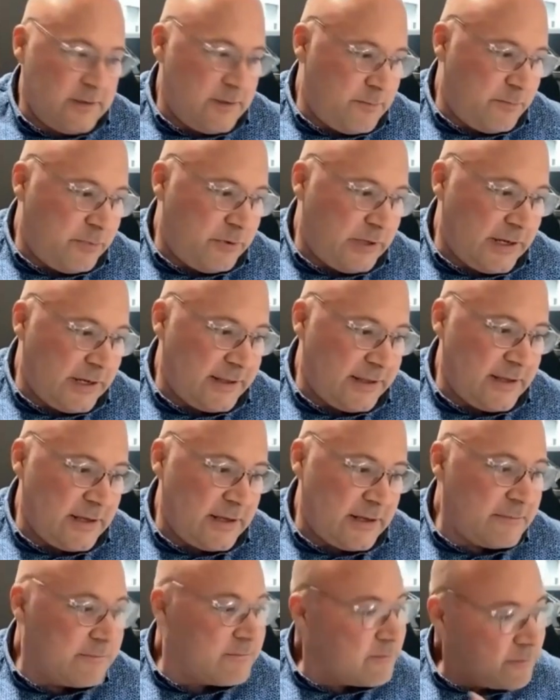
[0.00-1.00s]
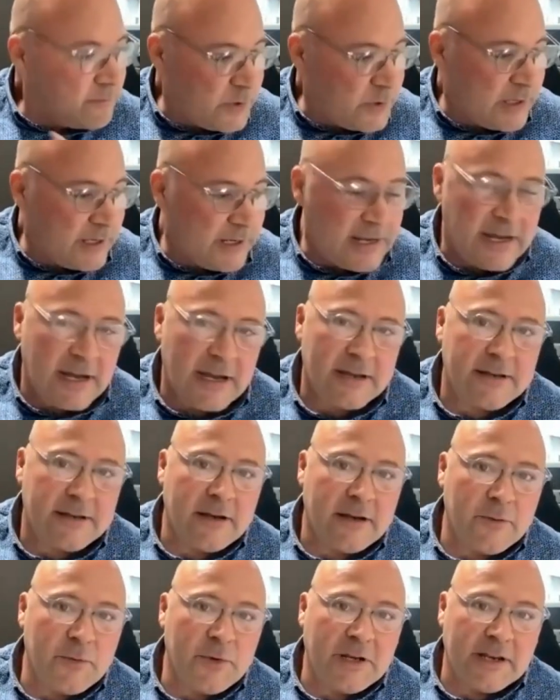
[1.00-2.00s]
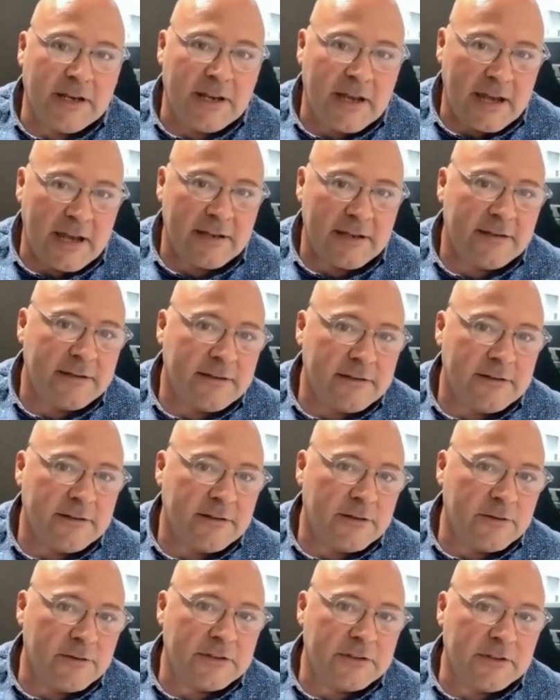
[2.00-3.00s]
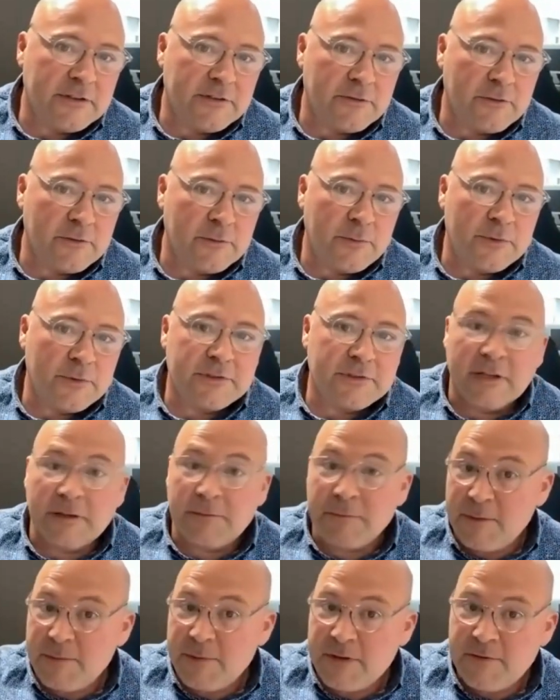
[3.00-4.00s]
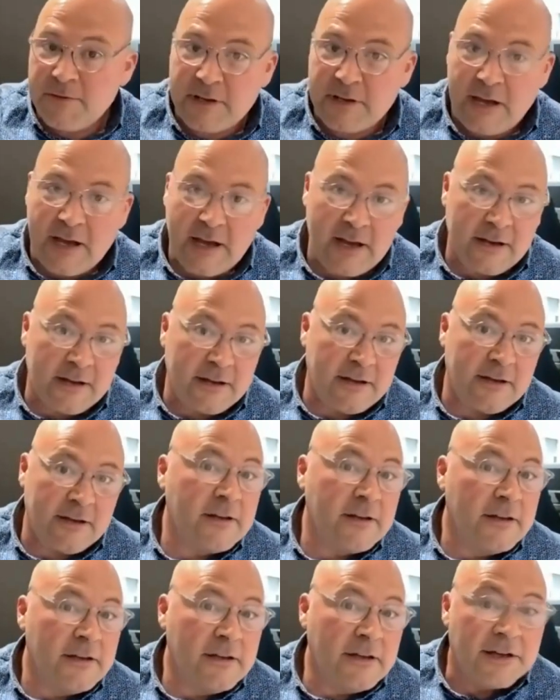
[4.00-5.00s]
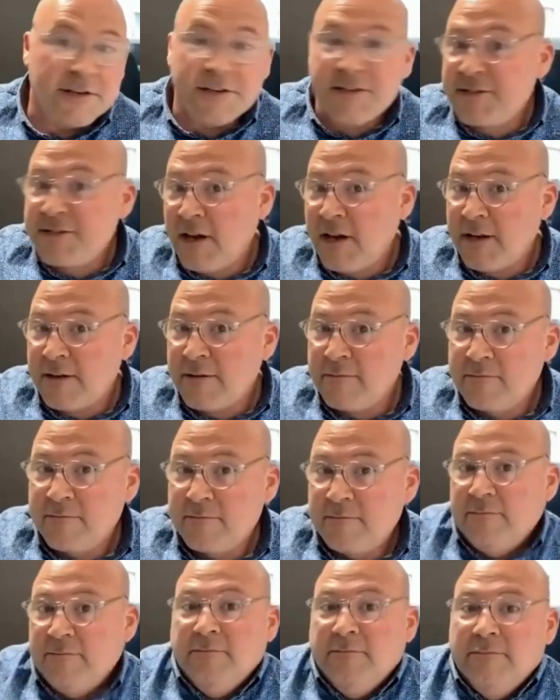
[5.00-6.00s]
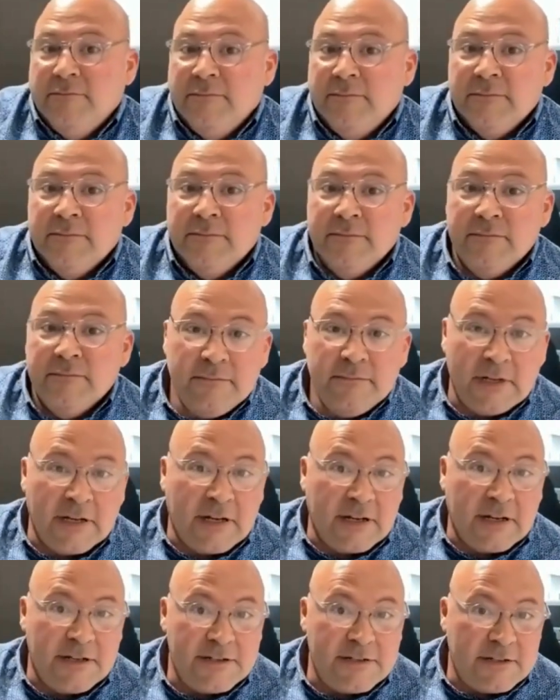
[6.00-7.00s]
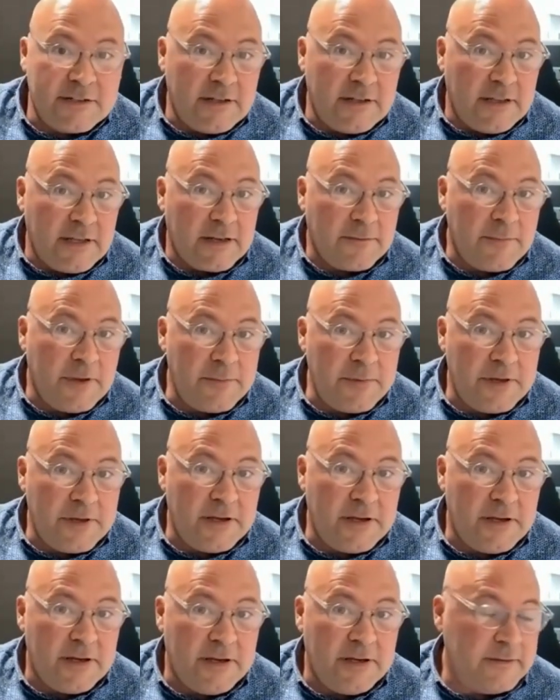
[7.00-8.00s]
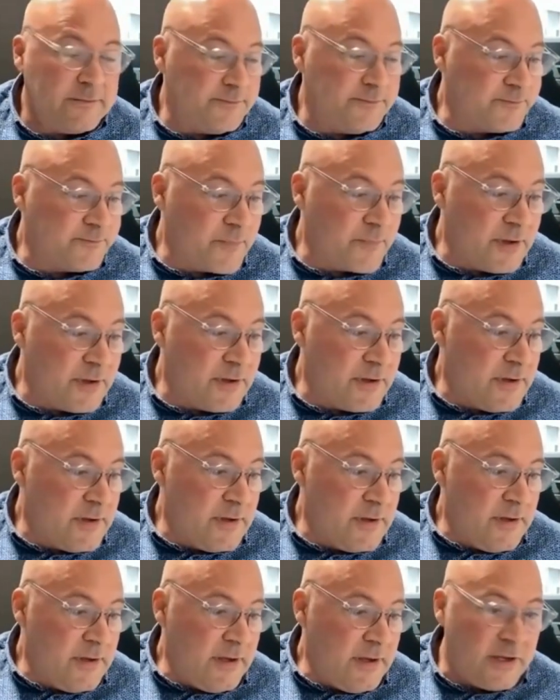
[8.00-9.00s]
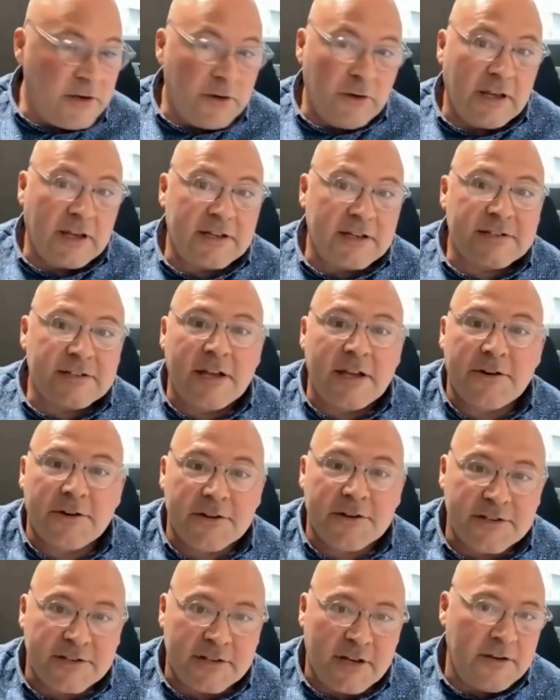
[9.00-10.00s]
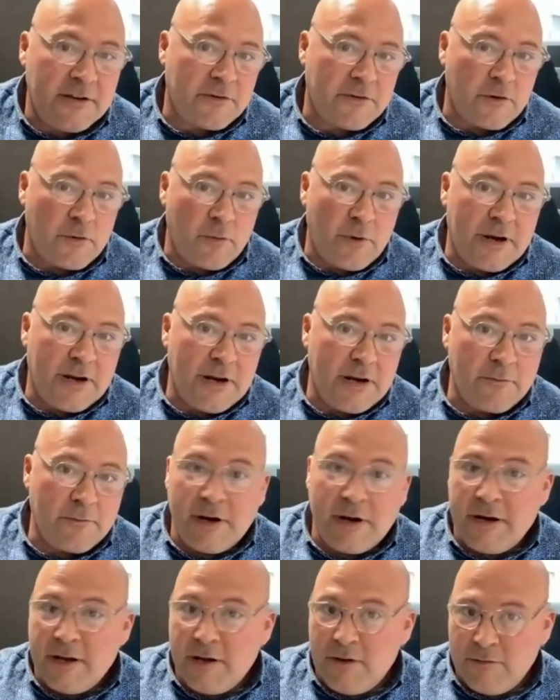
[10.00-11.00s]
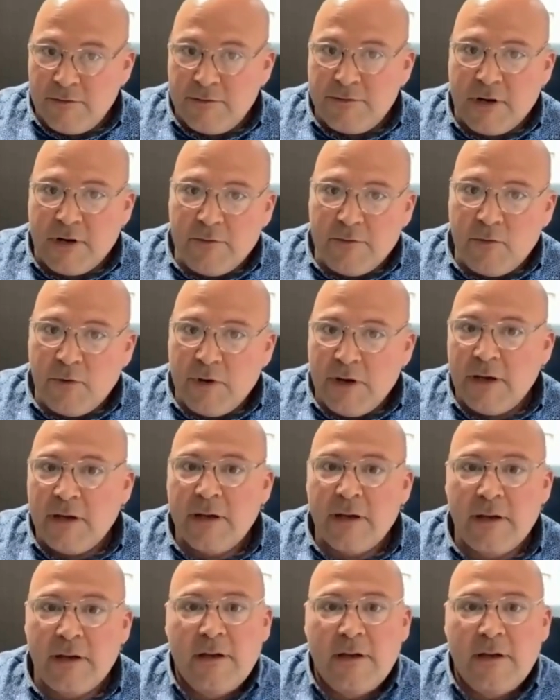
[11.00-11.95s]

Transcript: implied that we can add to those deliverables, like maybe even add a design, like a design, like a standard design for a right in, right out driveway.